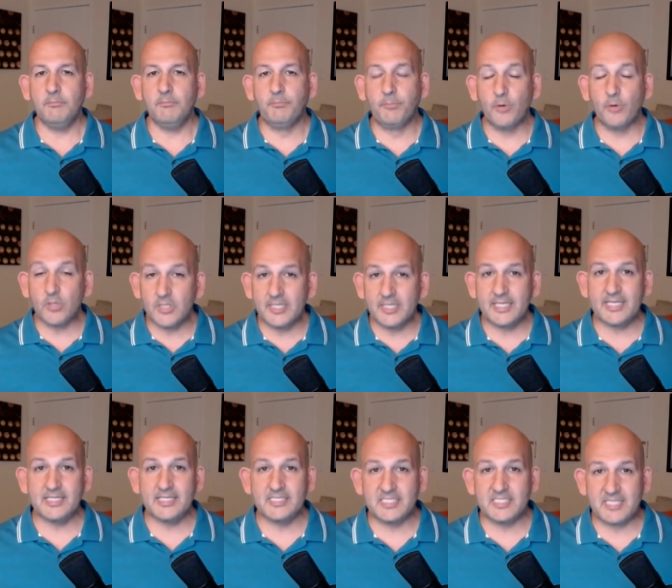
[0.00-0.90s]
Brooklyn
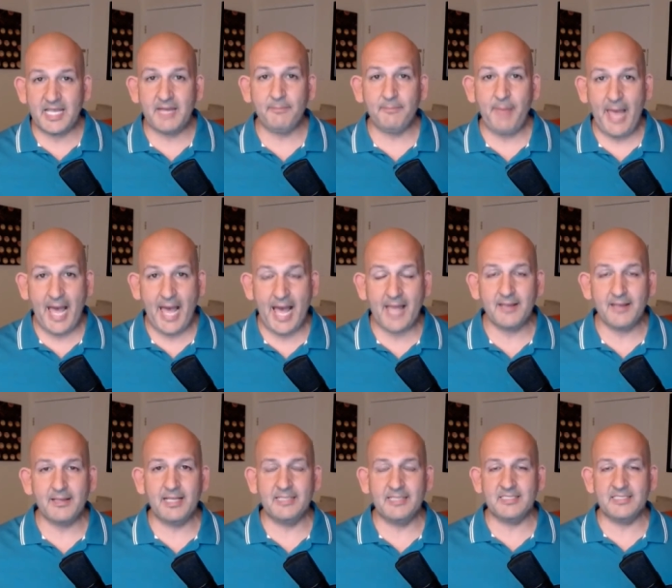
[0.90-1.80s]
can stand
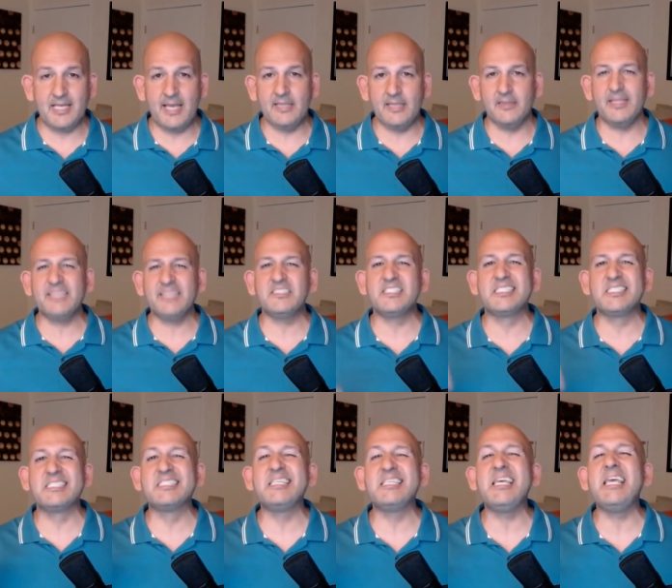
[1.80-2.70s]
pat and say, let's
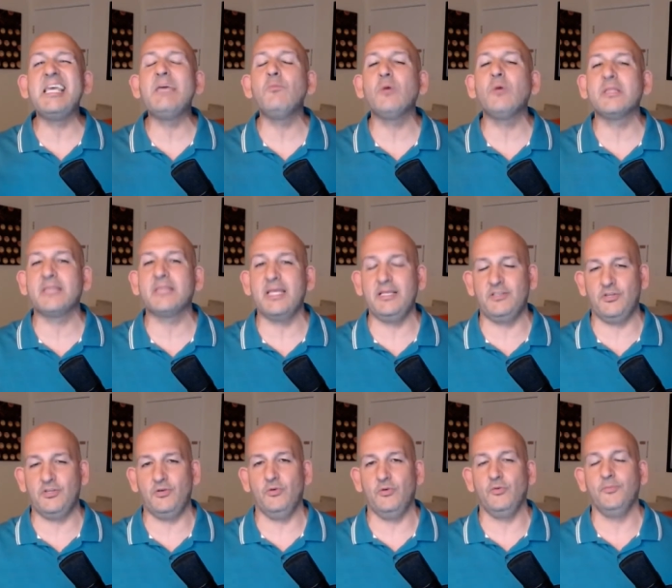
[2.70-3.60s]
see what they
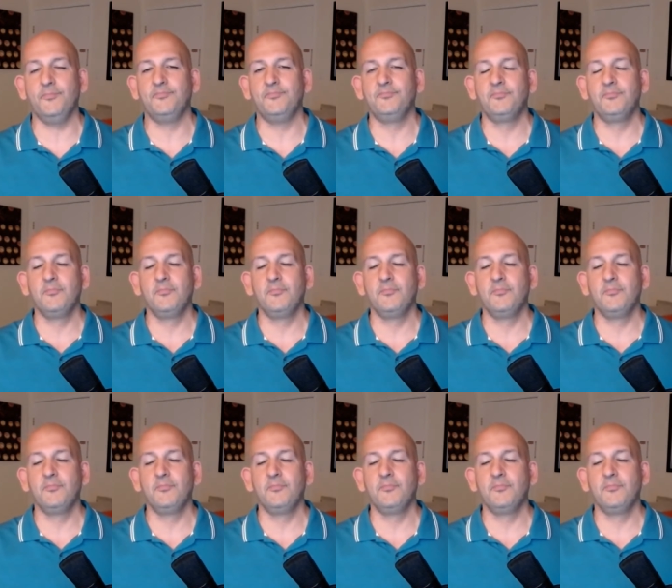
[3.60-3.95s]
do.